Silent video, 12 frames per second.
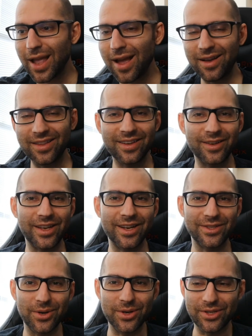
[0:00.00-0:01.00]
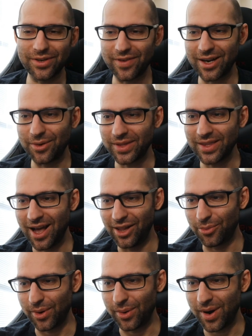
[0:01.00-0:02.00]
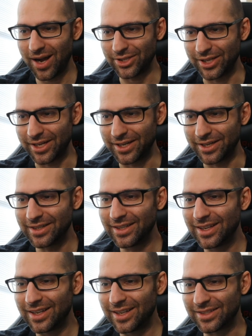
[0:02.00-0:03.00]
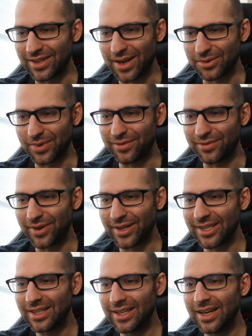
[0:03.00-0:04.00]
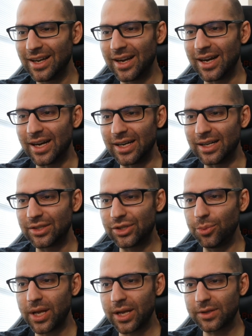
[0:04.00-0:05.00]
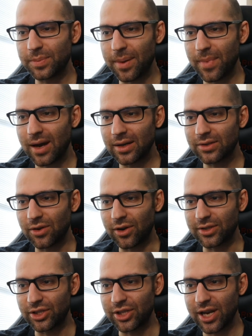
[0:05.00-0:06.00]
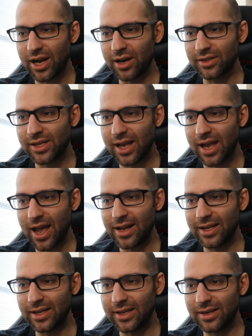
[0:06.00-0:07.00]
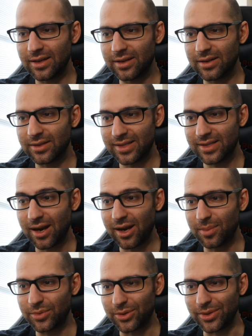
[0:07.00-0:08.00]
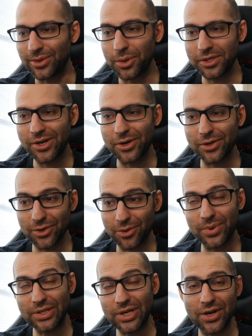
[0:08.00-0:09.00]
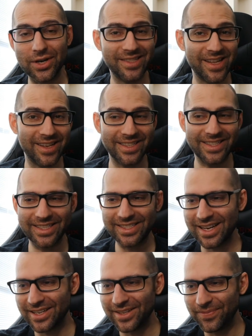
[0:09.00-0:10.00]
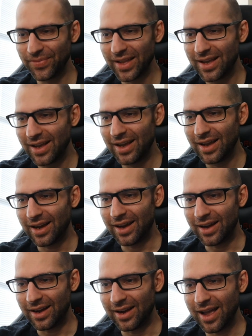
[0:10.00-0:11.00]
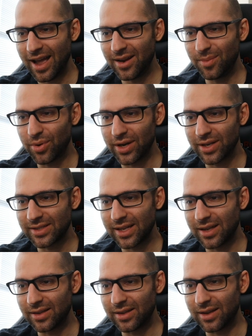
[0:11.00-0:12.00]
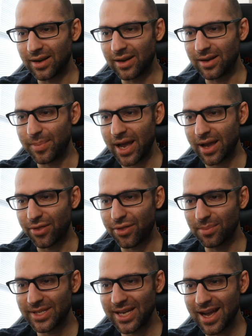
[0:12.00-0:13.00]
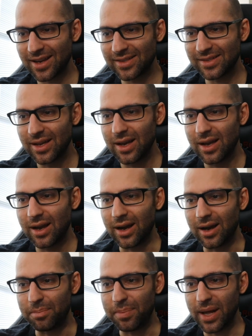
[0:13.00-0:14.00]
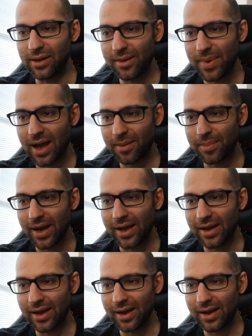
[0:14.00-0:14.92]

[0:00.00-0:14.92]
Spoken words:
You hear Tony Schiavone, what the hell are we watching here? So that was pretty funny. Suplex by Mox onto chairs. Eddie set up, so he's hoisted on his own petard, as they like to say. Eddie brings in a bag of thumbtacks, belly to back by